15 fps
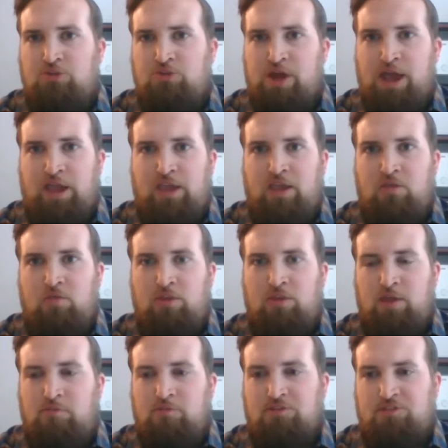tracking what
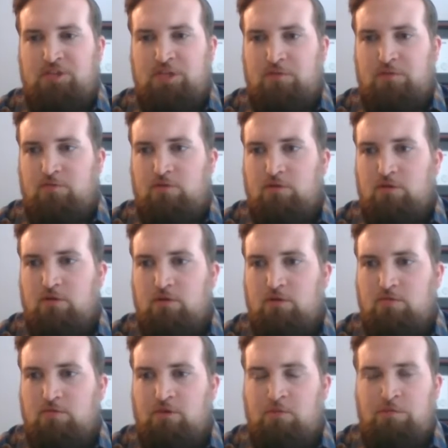they receive
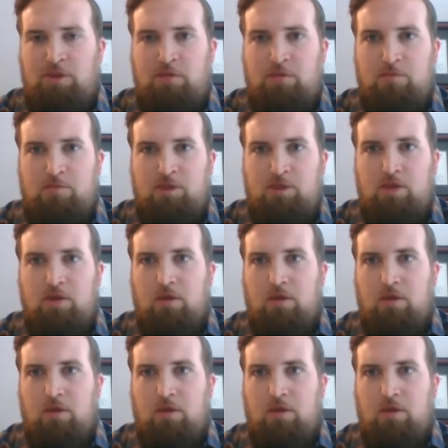from PPP?